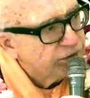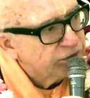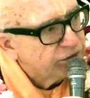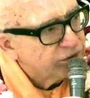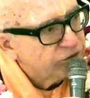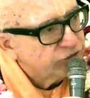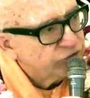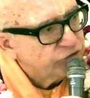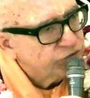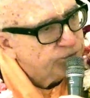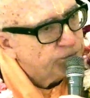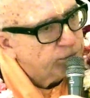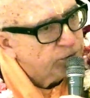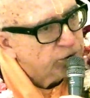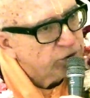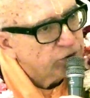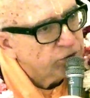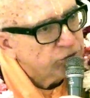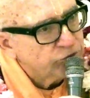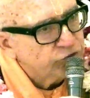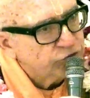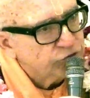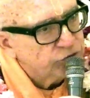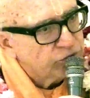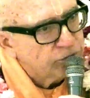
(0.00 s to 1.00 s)
the
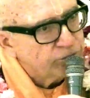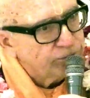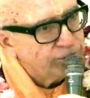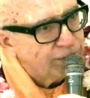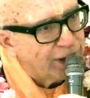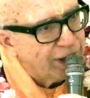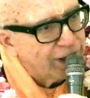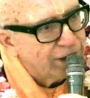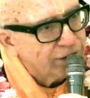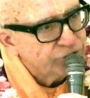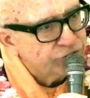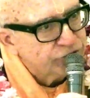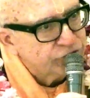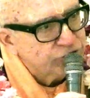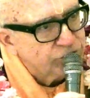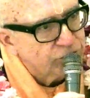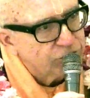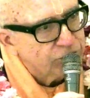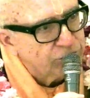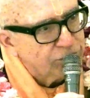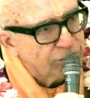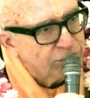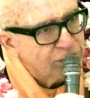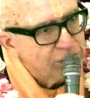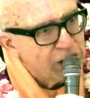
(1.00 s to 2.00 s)
spiritual
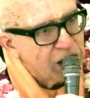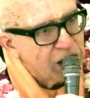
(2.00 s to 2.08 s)
master,